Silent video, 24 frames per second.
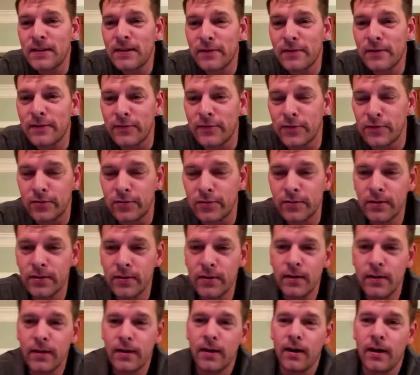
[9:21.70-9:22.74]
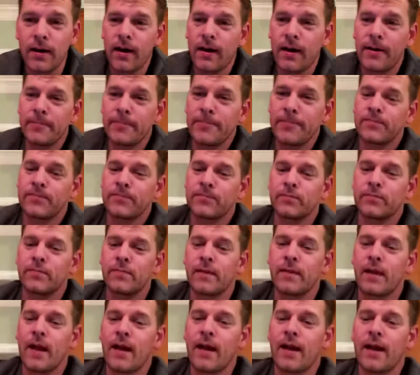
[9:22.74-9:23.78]
food,
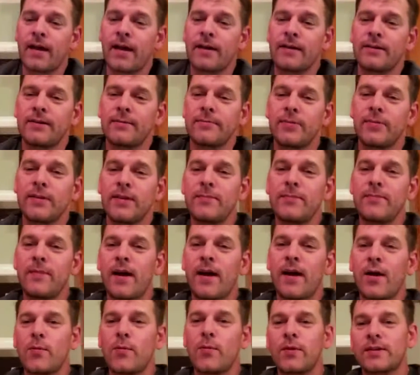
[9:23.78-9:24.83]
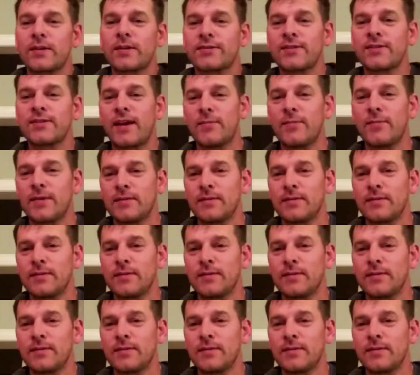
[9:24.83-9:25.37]
I completed my homework assignment.